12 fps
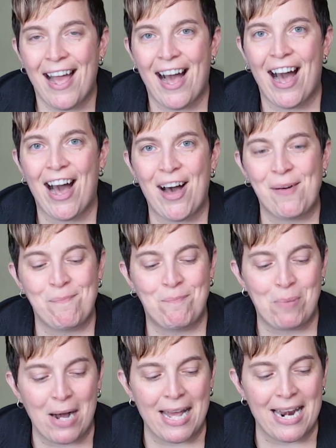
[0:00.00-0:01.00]

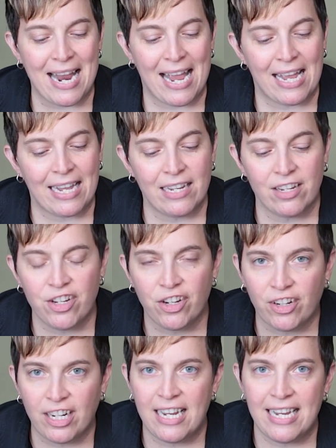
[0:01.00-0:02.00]
but
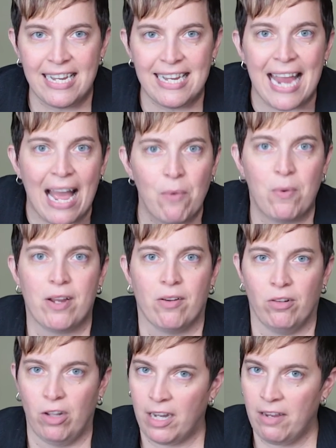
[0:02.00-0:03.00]
you're gonna get what
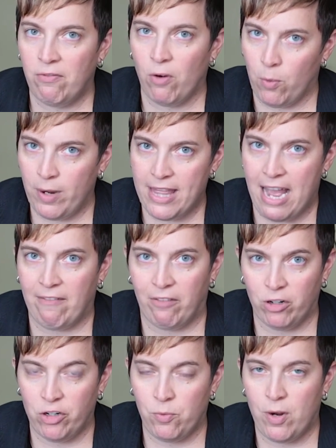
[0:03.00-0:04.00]
you're looking for with that
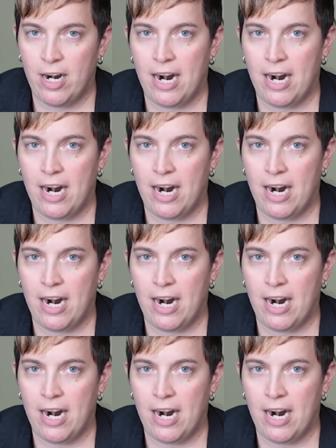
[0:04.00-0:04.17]
version 1,